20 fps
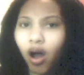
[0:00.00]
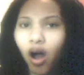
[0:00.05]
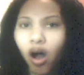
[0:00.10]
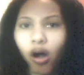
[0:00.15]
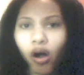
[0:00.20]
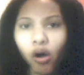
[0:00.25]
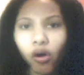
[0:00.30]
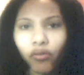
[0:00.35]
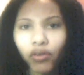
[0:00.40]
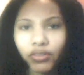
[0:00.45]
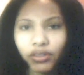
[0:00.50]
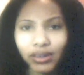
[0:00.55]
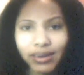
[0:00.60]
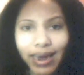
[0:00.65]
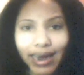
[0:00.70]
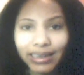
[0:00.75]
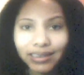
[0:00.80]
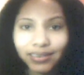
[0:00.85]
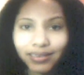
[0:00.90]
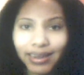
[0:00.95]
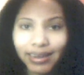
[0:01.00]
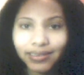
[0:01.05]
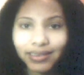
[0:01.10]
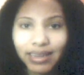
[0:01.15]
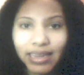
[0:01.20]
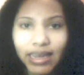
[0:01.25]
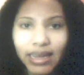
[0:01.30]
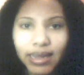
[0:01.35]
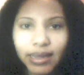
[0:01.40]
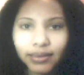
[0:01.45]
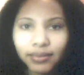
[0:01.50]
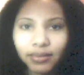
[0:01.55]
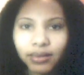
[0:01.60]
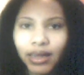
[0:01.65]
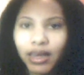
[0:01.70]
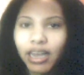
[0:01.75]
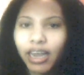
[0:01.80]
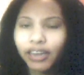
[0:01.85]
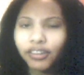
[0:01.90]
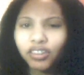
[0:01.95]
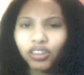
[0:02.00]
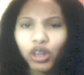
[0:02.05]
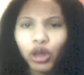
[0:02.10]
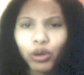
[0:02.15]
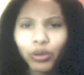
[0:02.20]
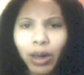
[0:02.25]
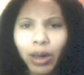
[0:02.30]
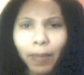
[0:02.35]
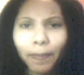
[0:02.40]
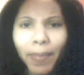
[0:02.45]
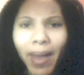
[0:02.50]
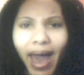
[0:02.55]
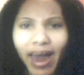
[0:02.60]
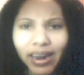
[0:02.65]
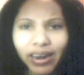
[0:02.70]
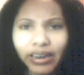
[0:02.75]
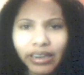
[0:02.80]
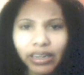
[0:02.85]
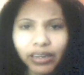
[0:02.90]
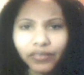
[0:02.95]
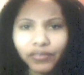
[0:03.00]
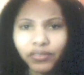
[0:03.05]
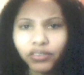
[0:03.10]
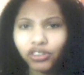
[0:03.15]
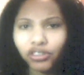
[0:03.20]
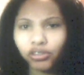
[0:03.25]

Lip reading: all over the United States is, it's too competitive